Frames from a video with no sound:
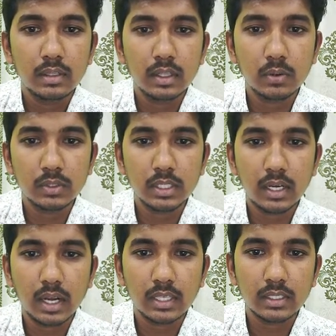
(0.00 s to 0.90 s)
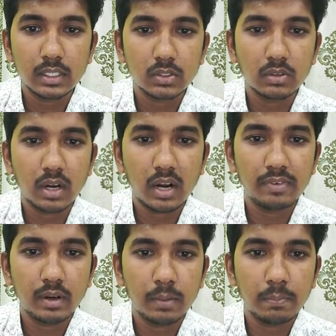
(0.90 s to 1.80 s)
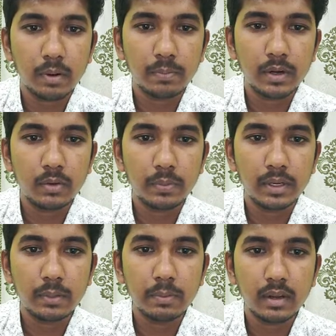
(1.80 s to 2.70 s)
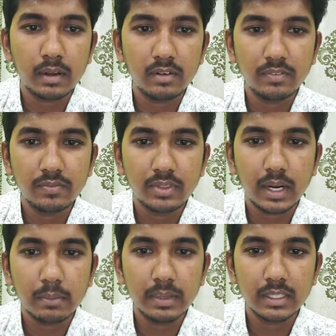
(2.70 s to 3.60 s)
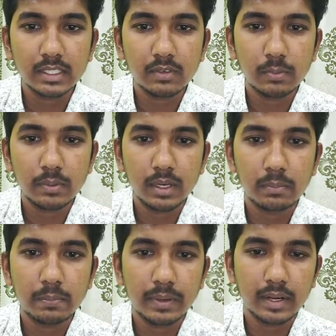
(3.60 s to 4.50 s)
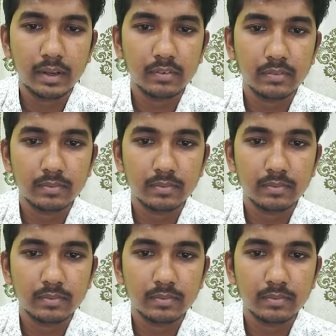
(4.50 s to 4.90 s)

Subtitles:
the question asks us to draft an appropriate opinion paragraph and basis of opinion paragraph.